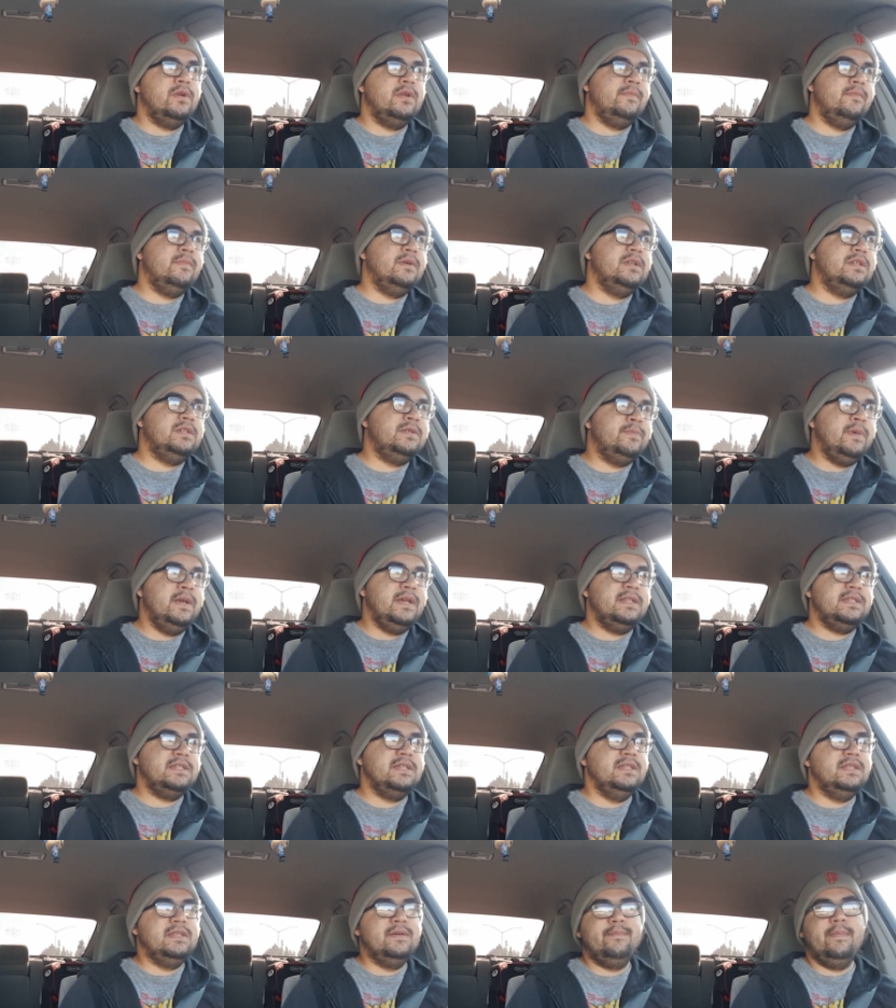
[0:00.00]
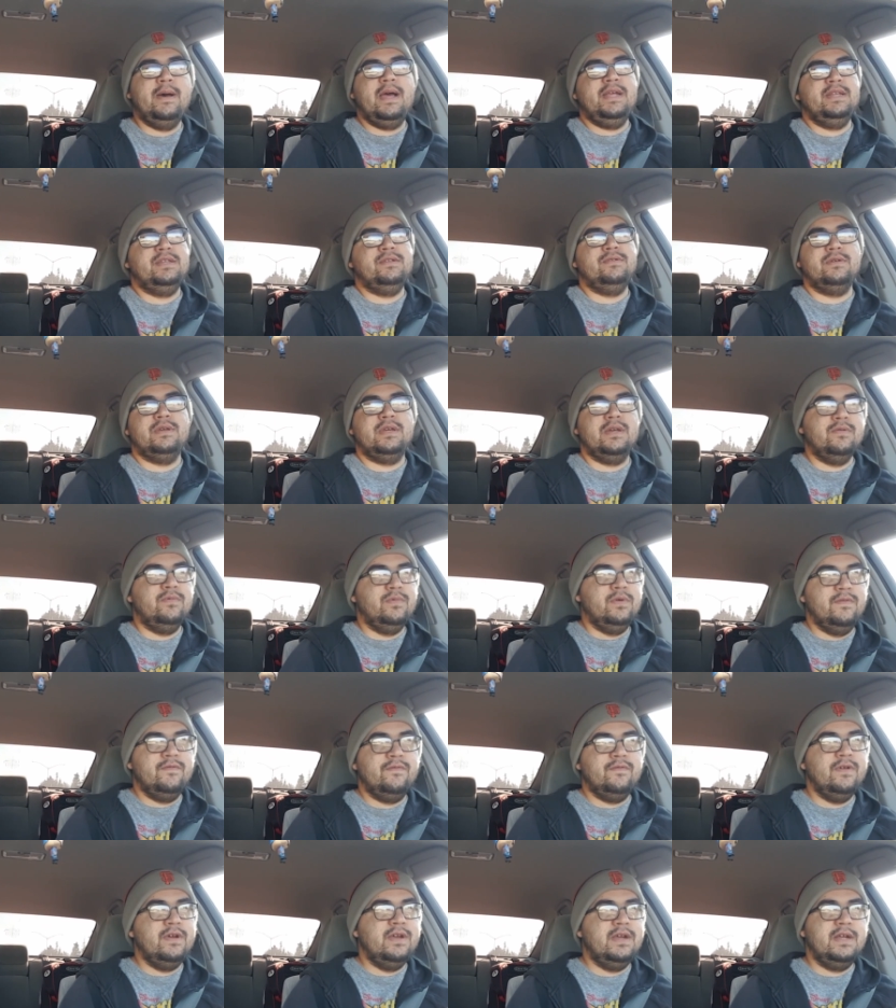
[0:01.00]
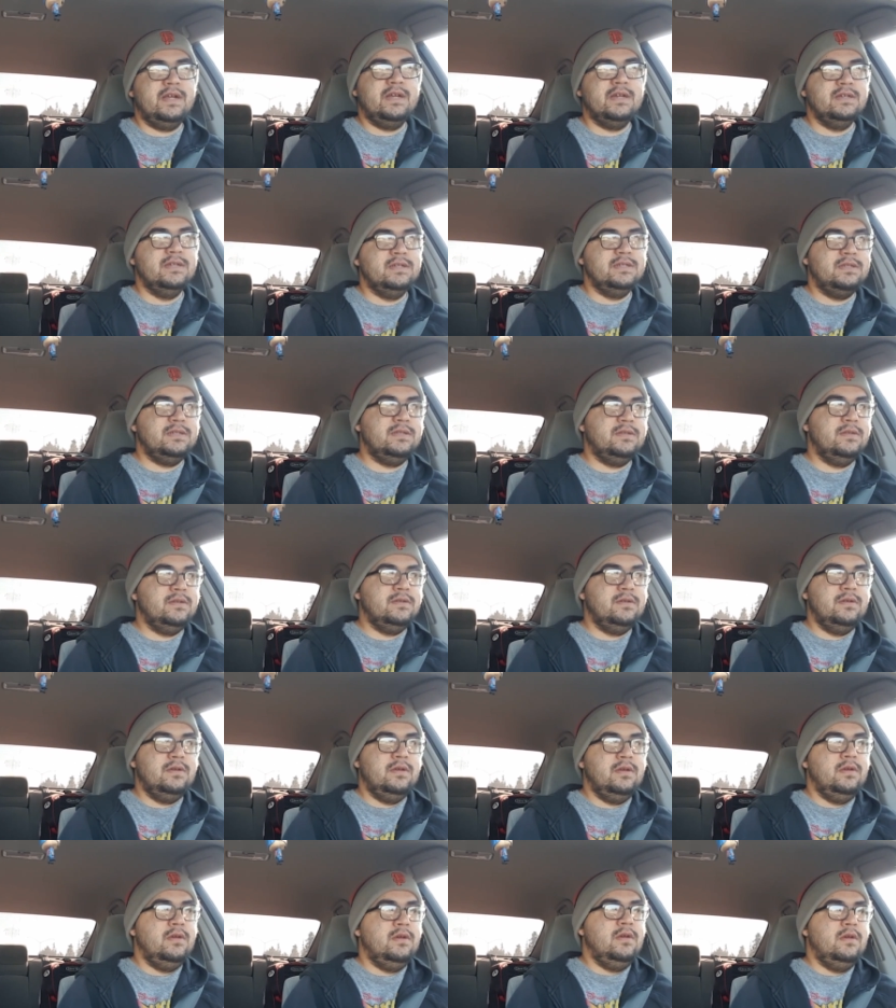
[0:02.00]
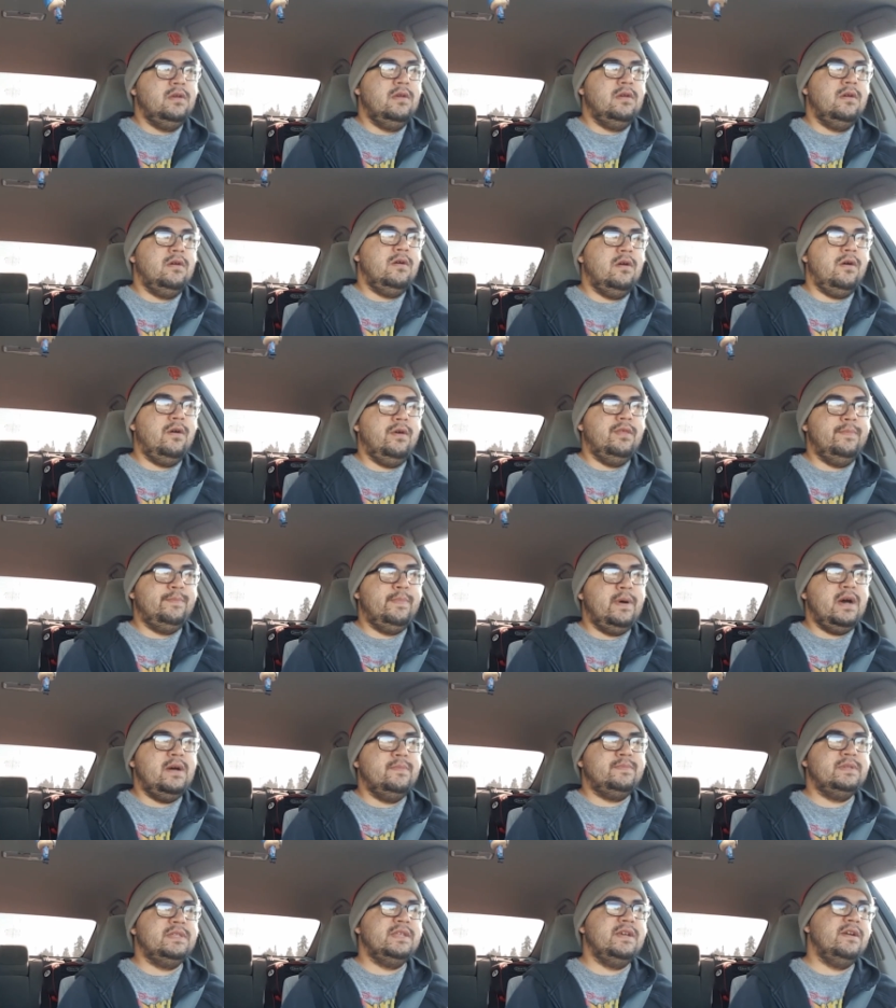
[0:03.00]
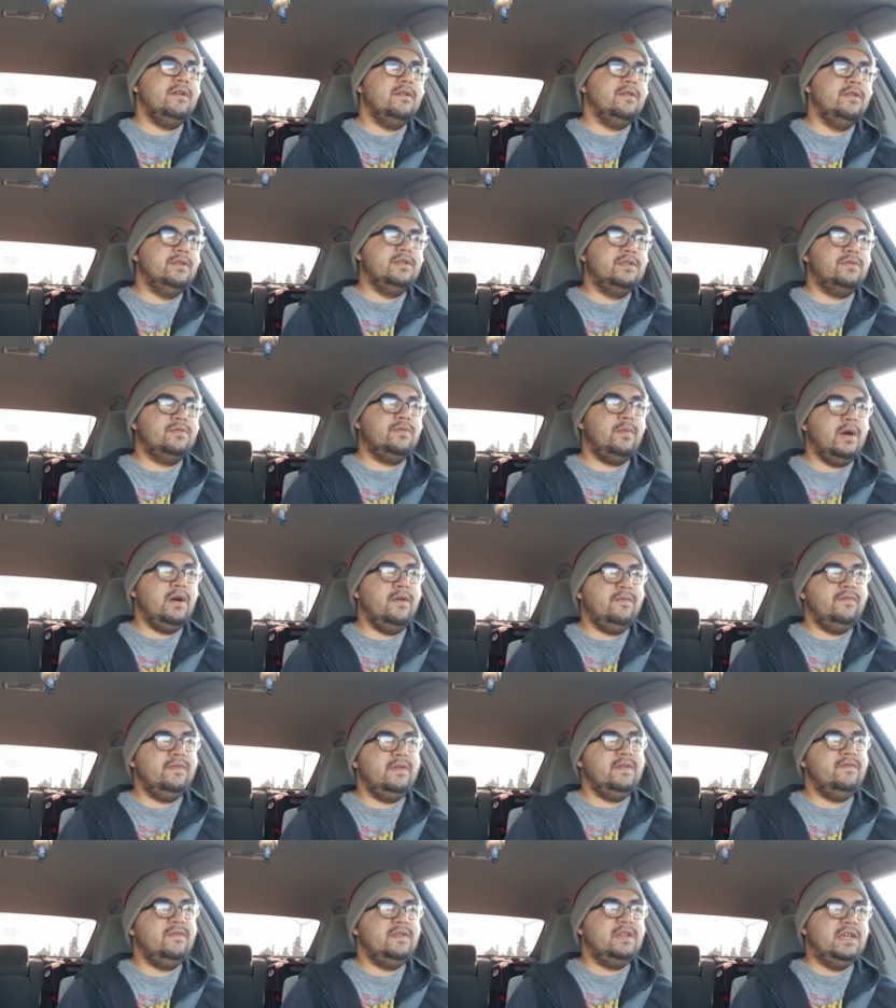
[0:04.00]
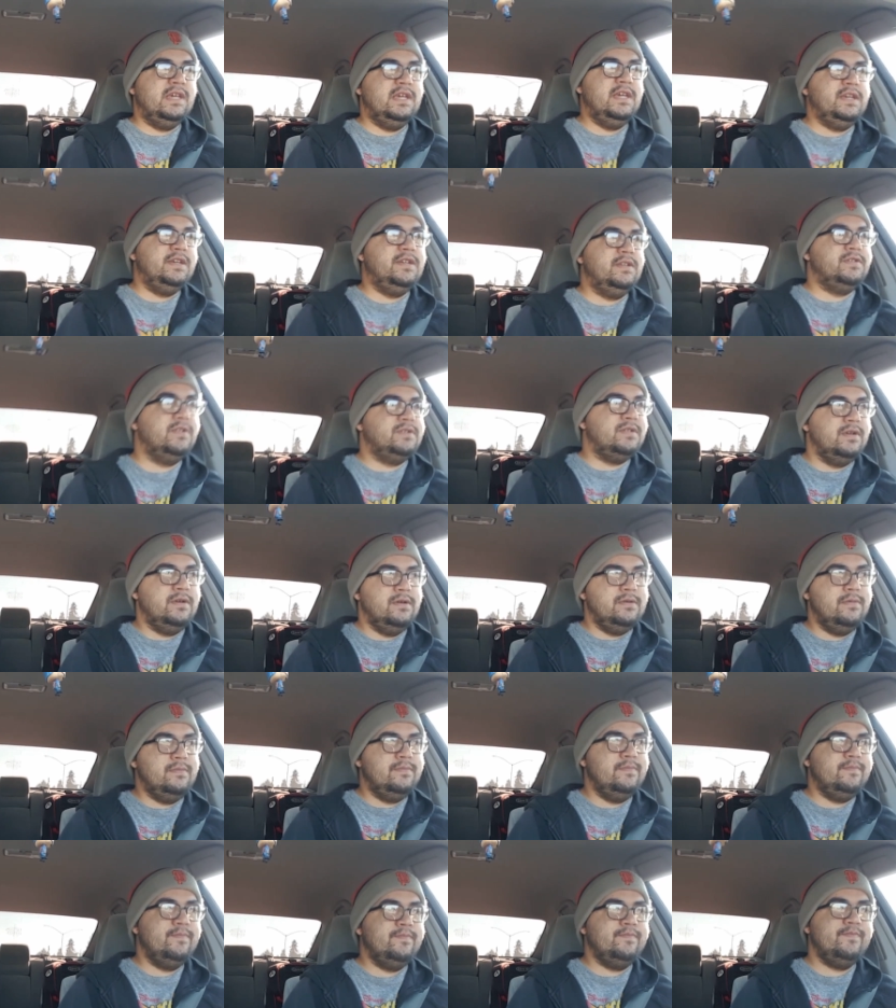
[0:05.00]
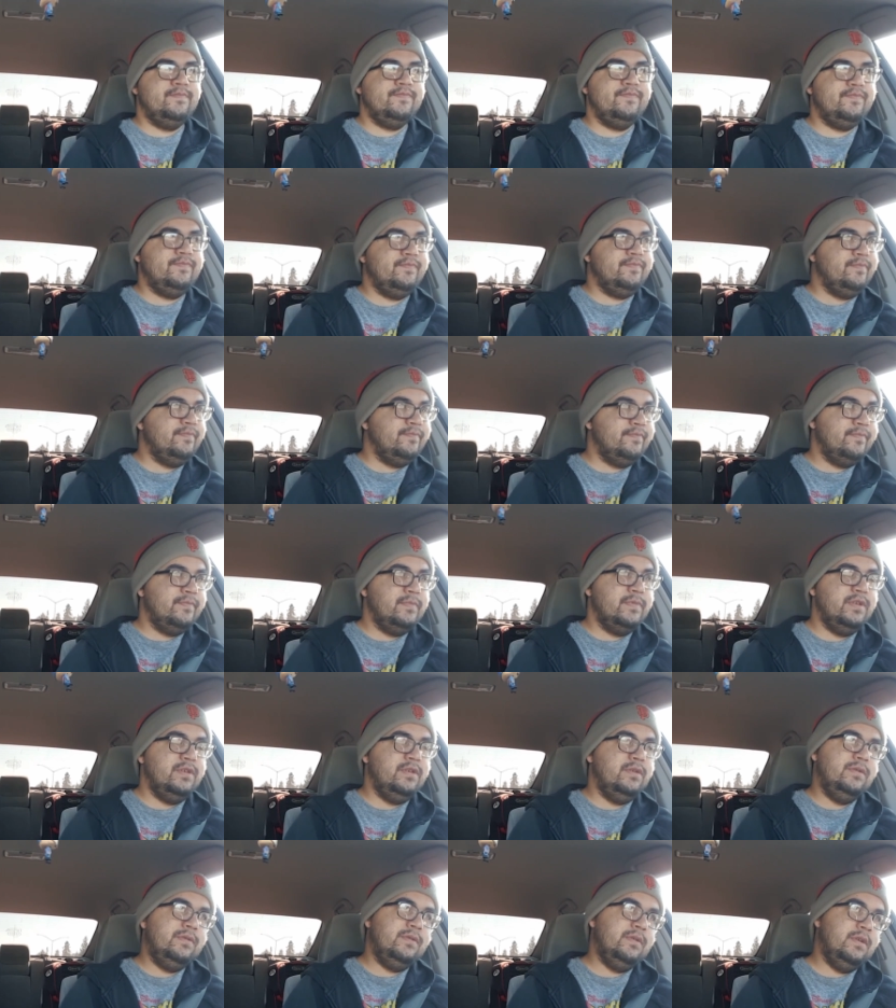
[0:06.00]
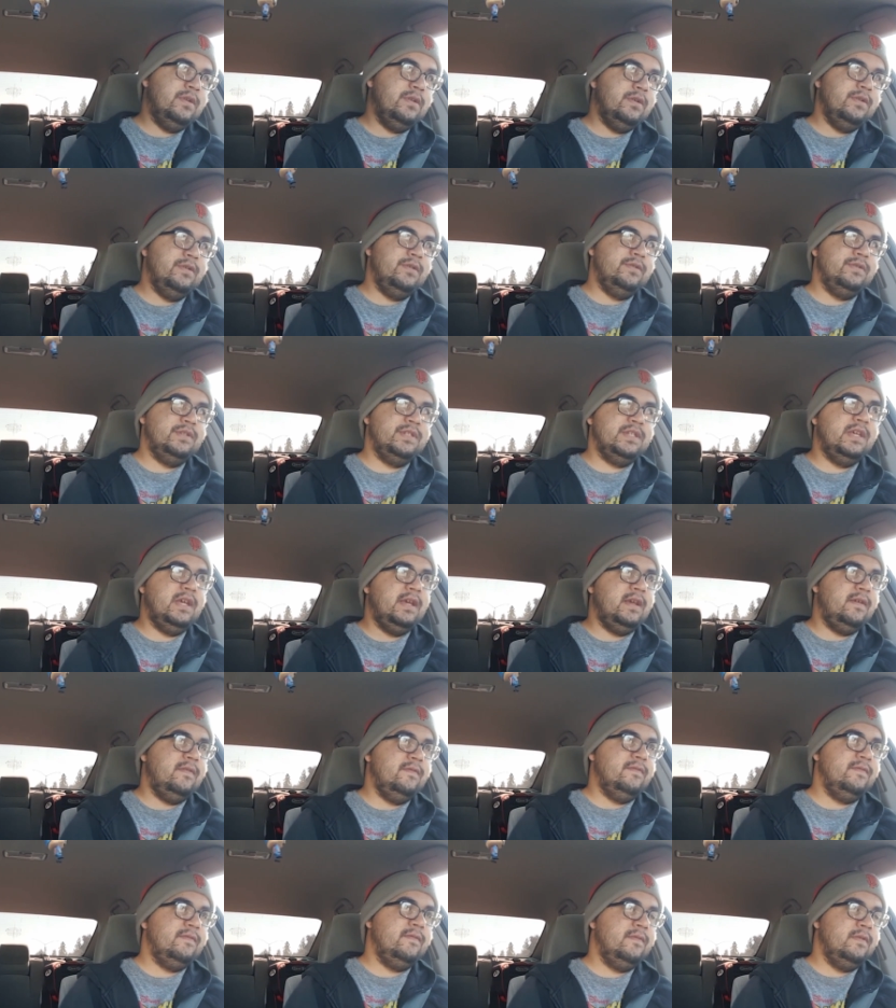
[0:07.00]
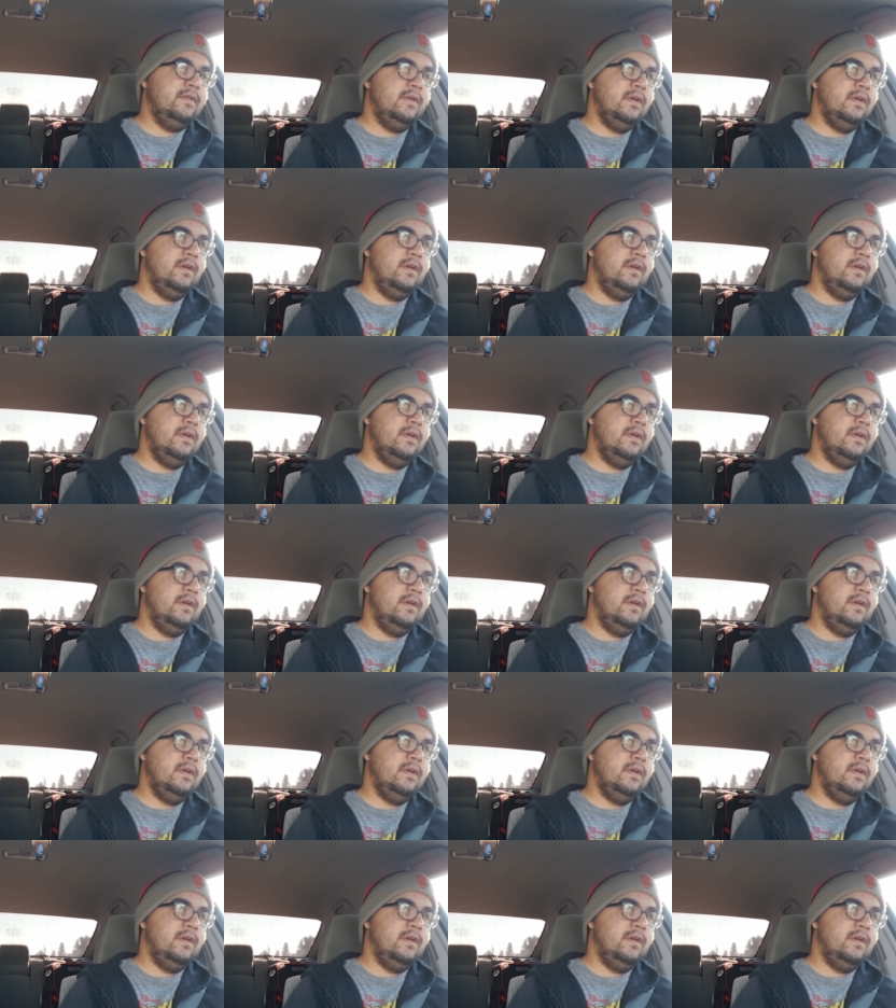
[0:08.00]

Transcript: pretty much makes it the buy two get one free because all the pops there are twelve fifty each. So you know, you save